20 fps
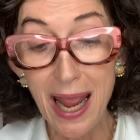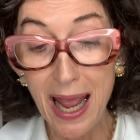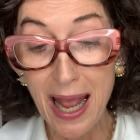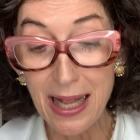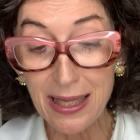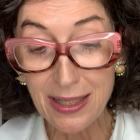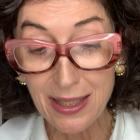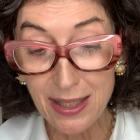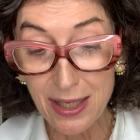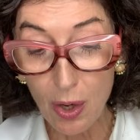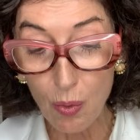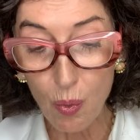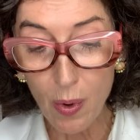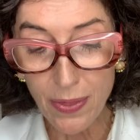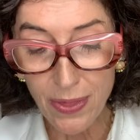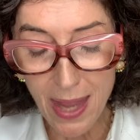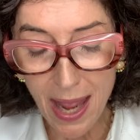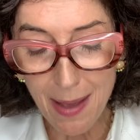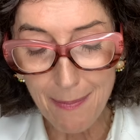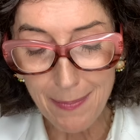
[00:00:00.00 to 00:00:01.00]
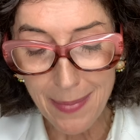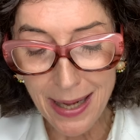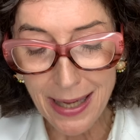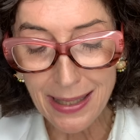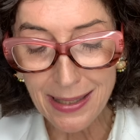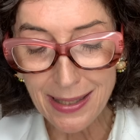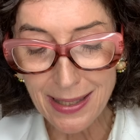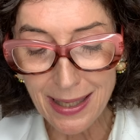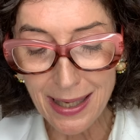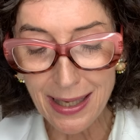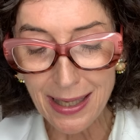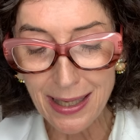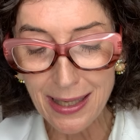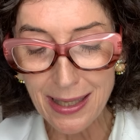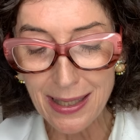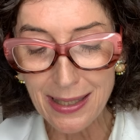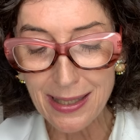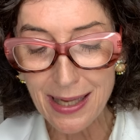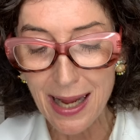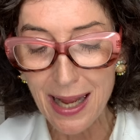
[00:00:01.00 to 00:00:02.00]
and so what that means
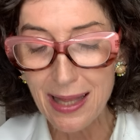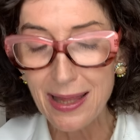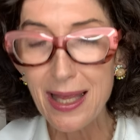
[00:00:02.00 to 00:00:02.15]
is